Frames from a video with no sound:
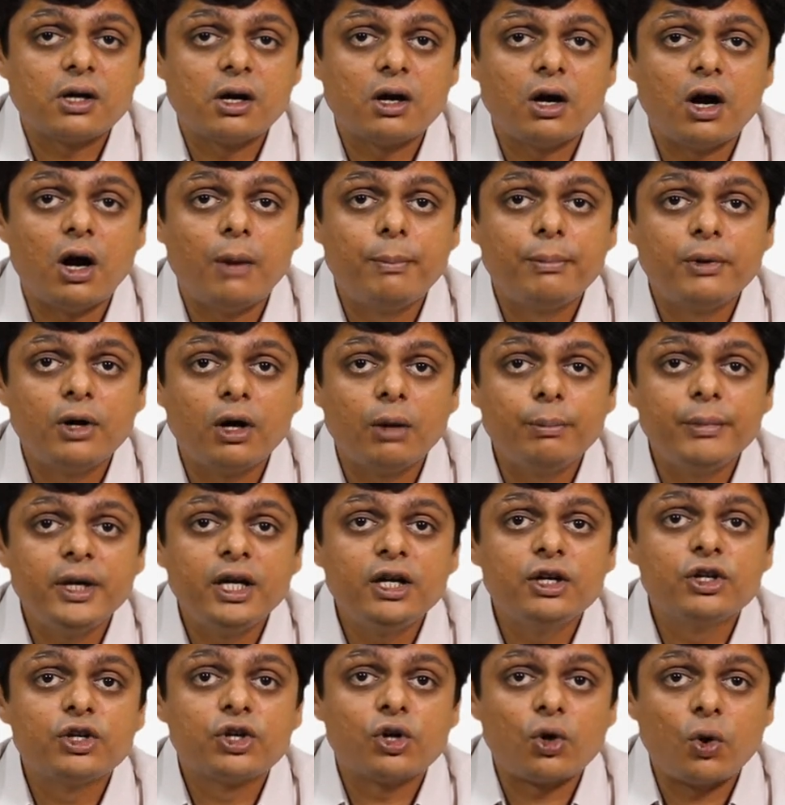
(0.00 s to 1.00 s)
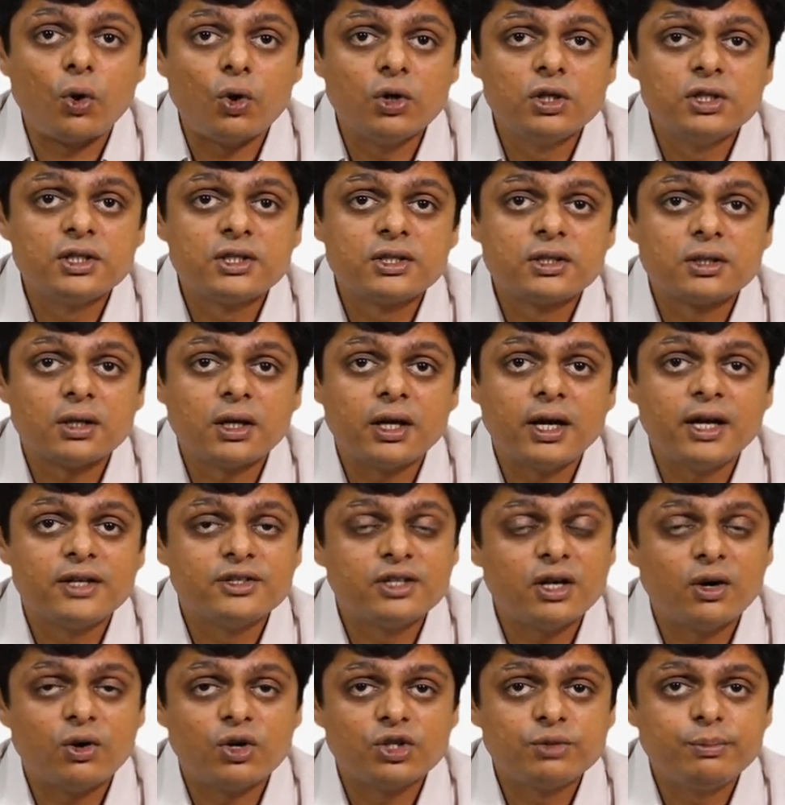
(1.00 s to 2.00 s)
upcoming roles as
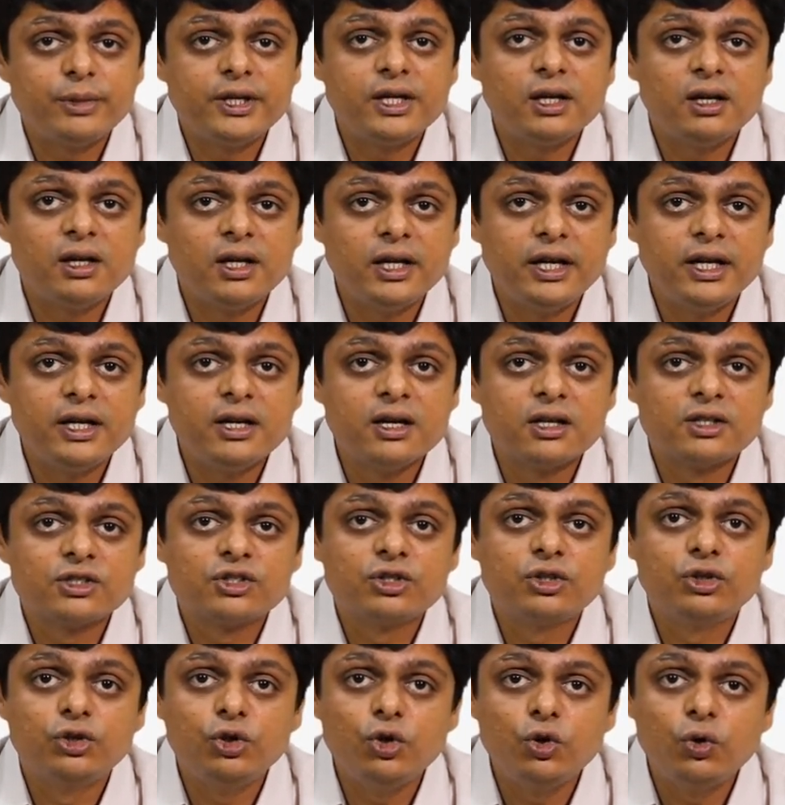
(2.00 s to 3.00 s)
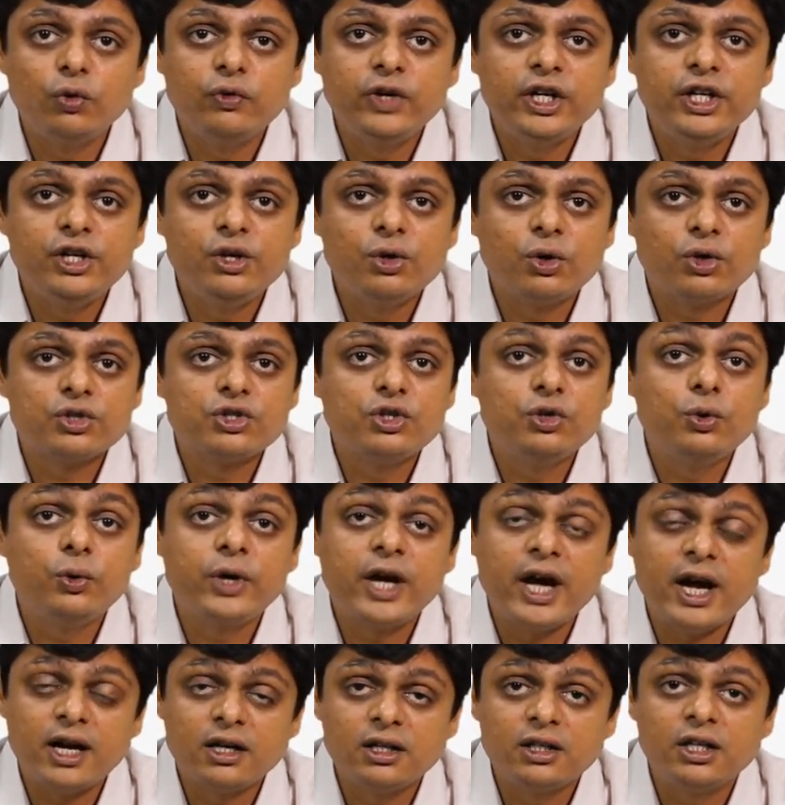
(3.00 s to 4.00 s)
a hospital leaders, new videos, you
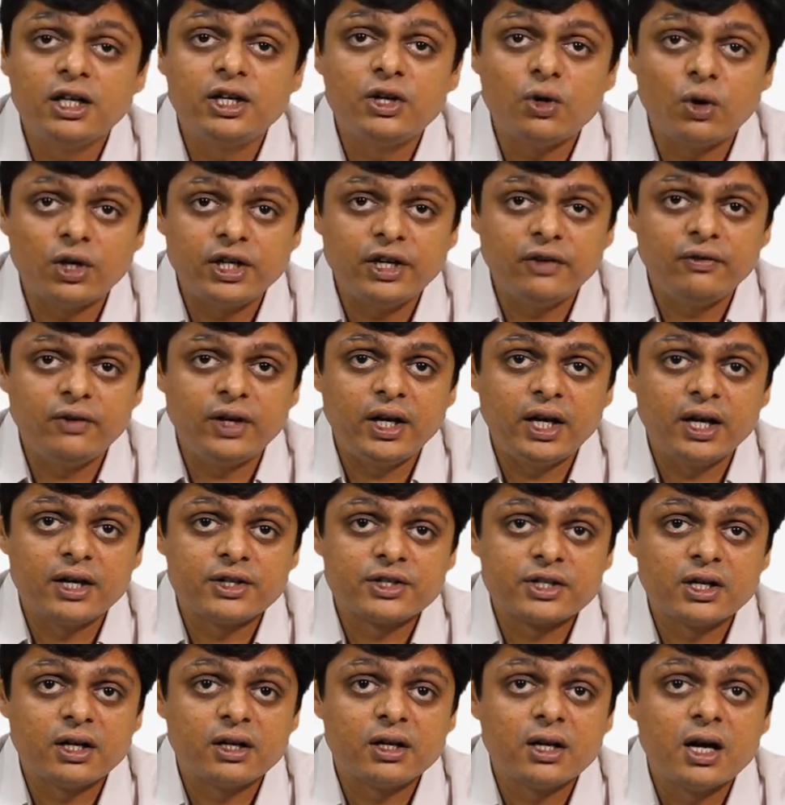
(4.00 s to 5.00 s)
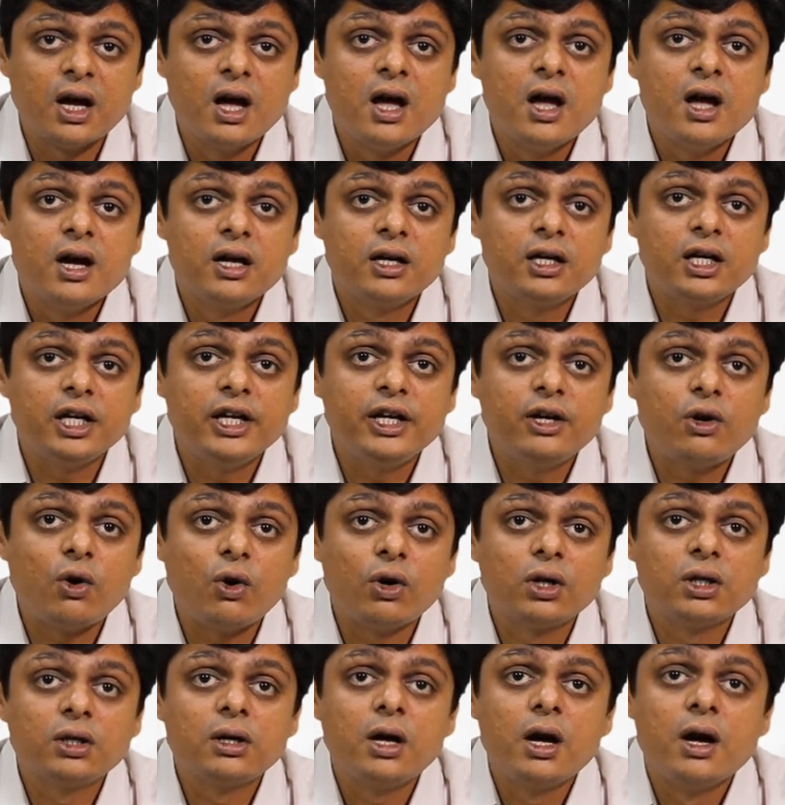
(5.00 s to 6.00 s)
get the notification. Click
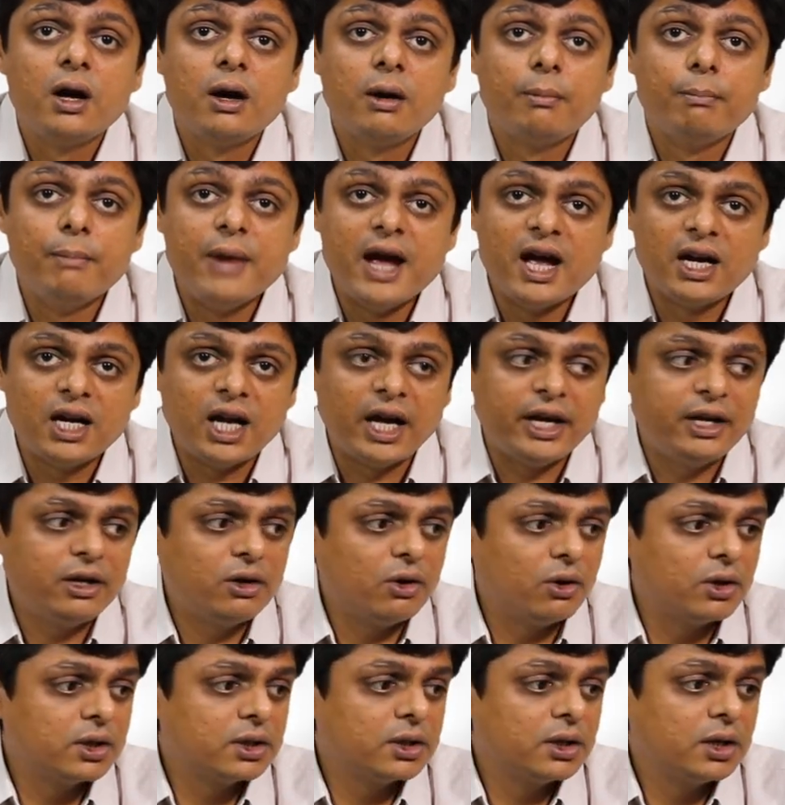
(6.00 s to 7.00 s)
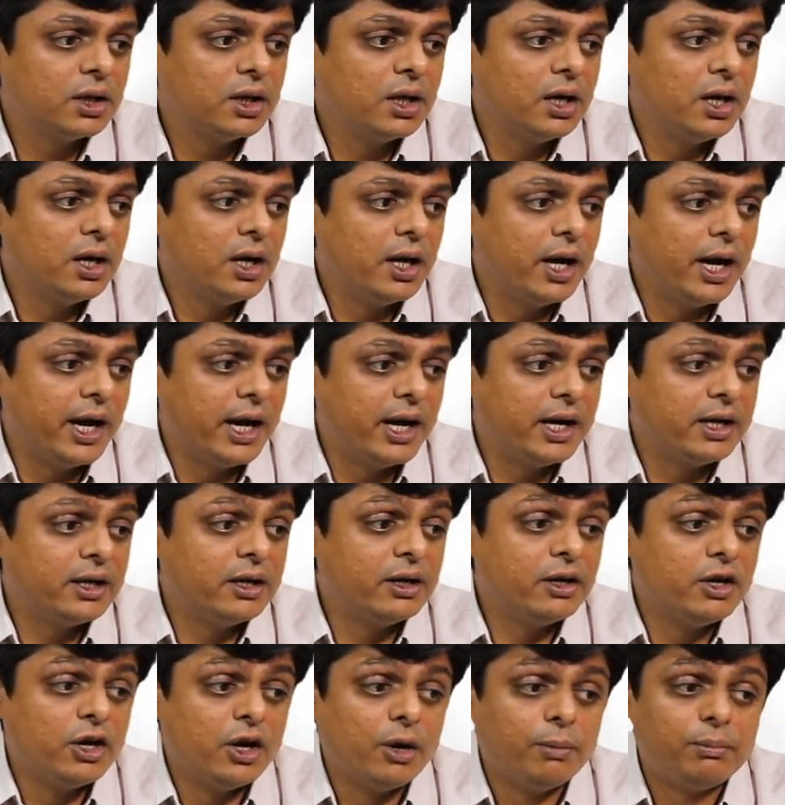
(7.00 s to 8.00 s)
on bell icon
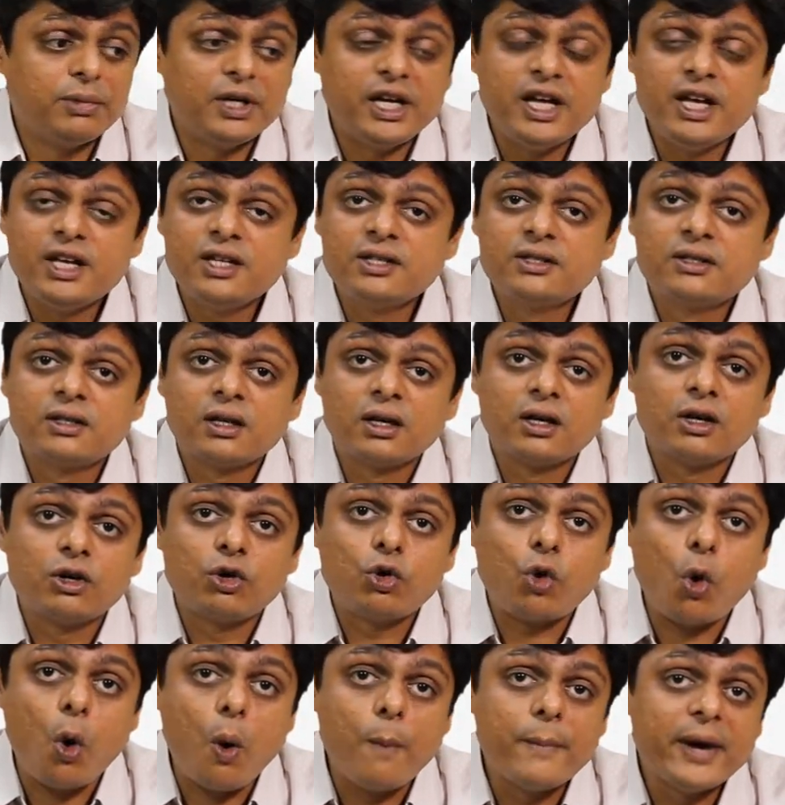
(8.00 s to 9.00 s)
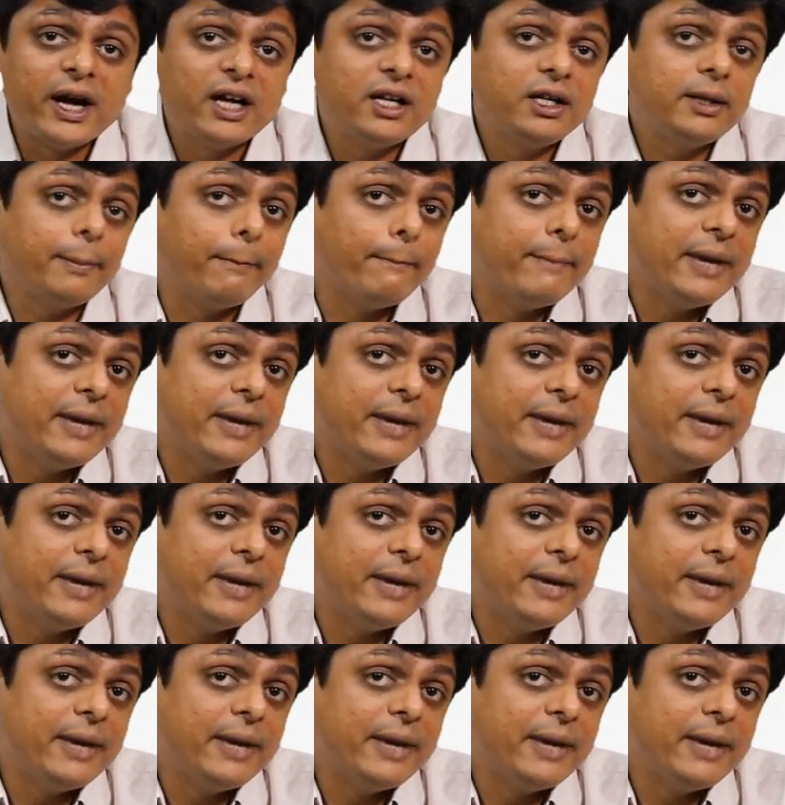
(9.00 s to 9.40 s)
and please comment